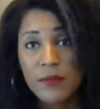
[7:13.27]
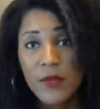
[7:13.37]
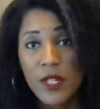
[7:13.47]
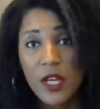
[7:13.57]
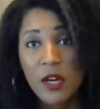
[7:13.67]

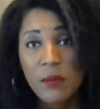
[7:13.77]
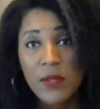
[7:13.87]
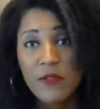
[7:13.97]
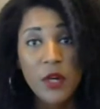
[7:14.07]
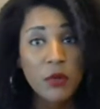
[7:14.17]

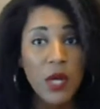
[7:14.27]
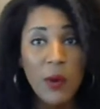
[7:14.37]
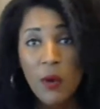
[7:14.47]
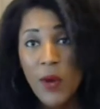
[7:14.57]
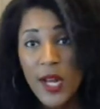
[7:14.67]
If you don't know
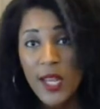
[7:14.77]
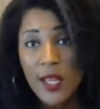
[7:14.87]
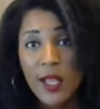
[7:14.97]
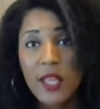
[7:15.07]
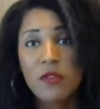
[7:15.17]
already,
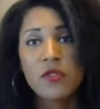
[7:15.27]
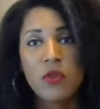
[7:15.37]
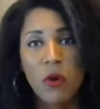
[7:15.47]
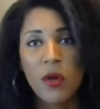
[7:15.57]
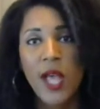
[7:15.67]
let your
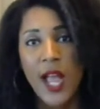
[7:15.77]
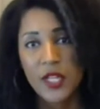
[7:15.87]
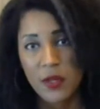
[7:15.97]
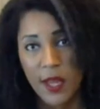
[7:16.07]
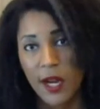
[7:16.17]
soul guide
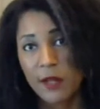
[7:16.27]
you there.